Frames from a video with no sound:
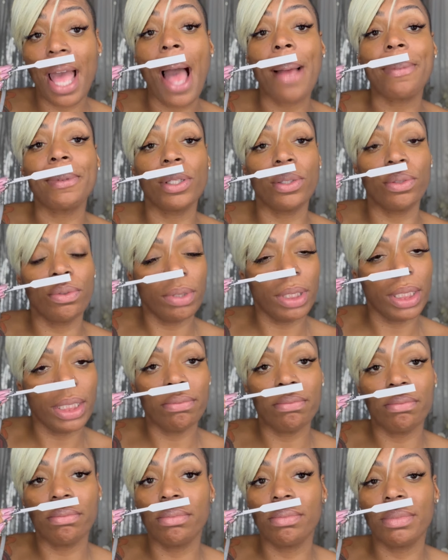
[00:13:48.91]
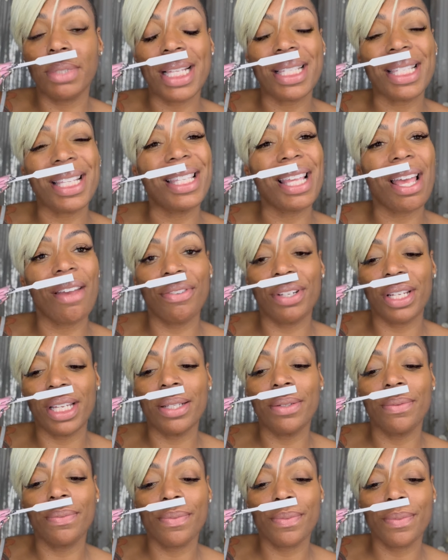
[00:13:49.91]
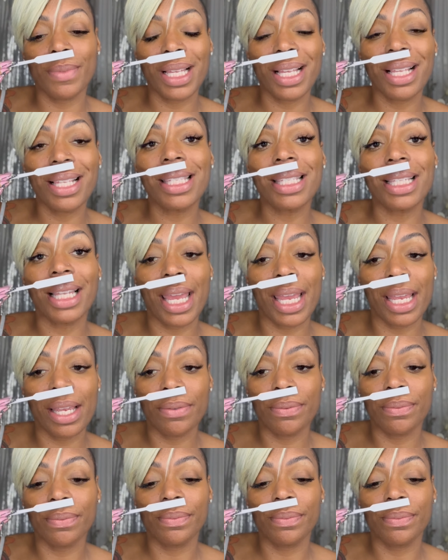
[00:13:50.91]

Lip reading: Absolutely. It's a definite... slay.